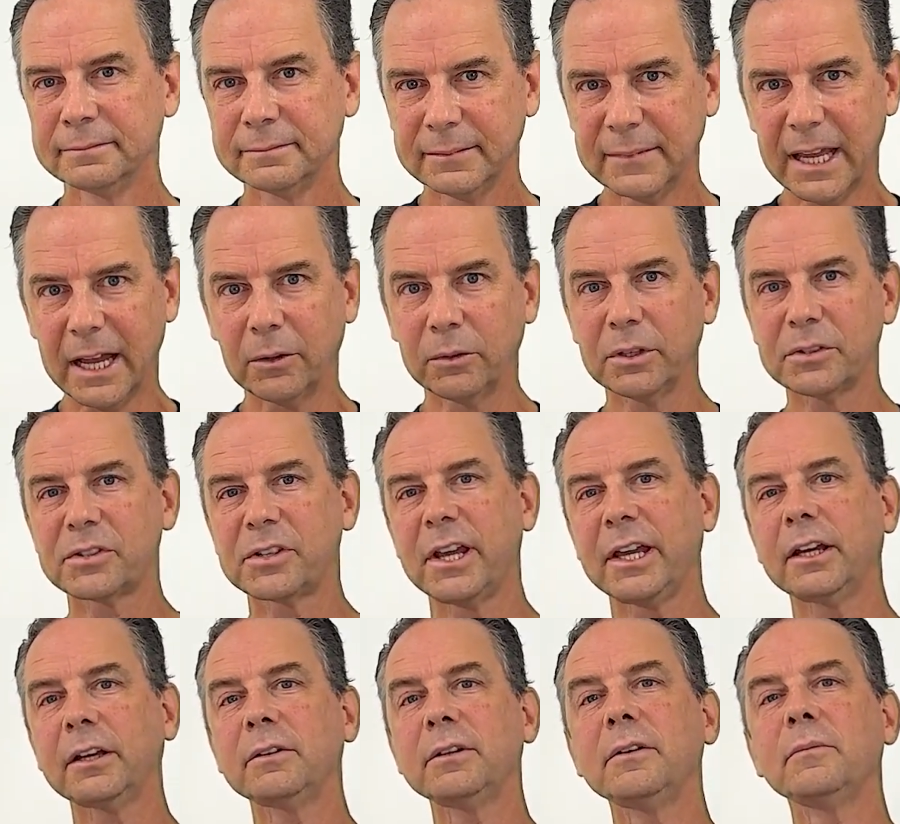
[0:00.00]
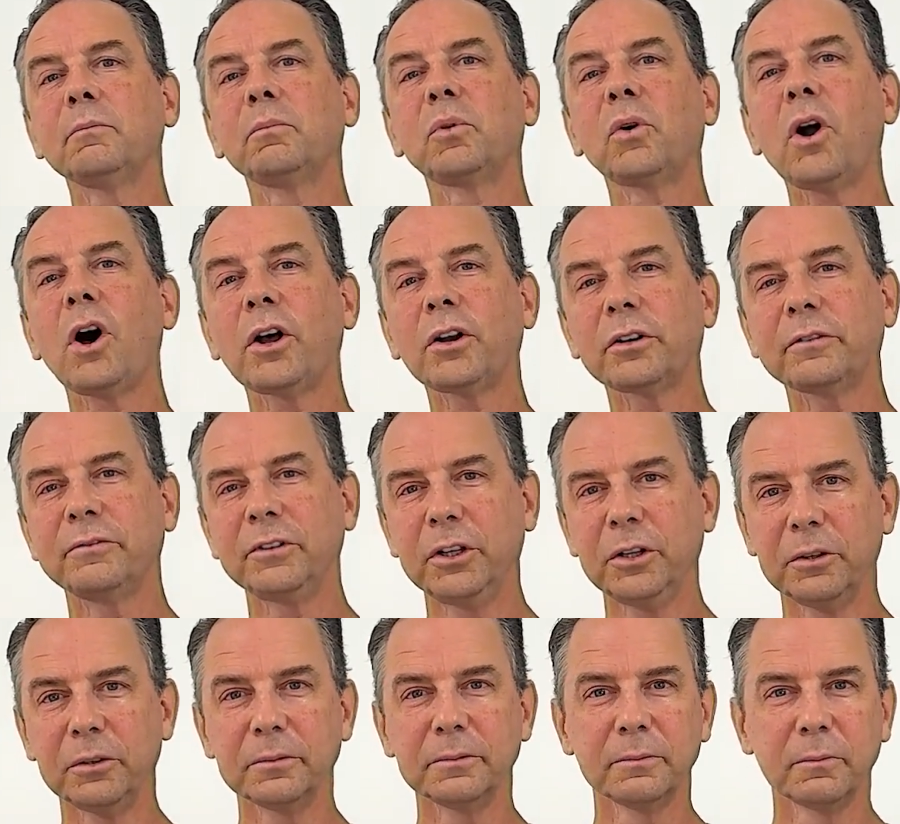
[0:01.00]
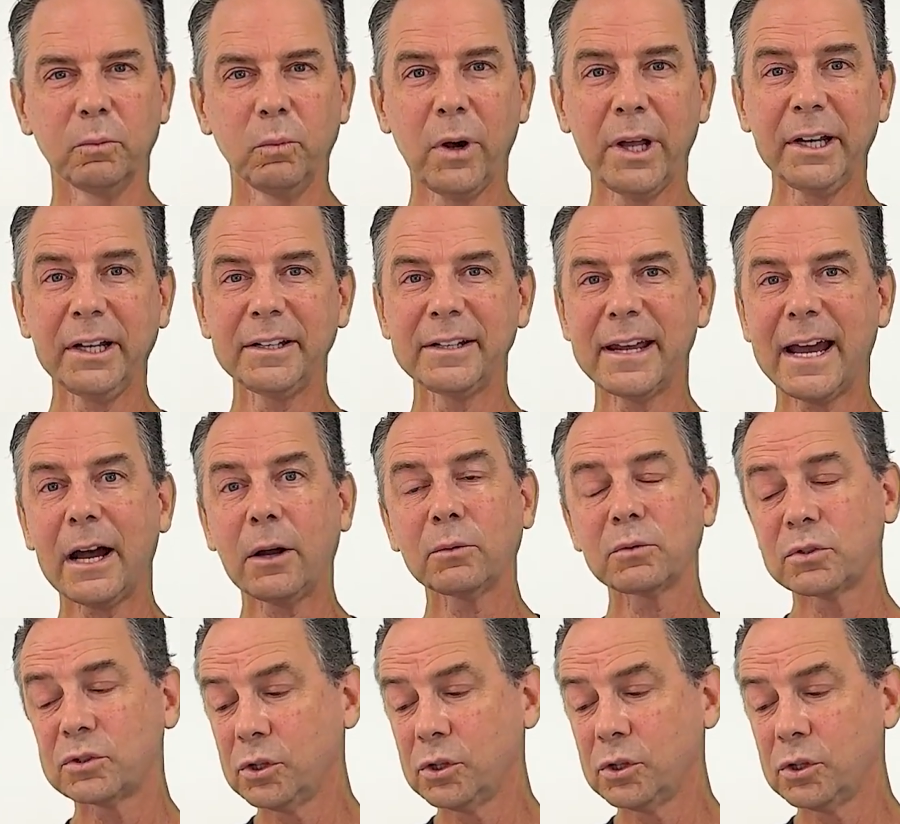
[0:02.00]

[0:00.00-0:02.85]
Now let's take an even broader view. When in doubt,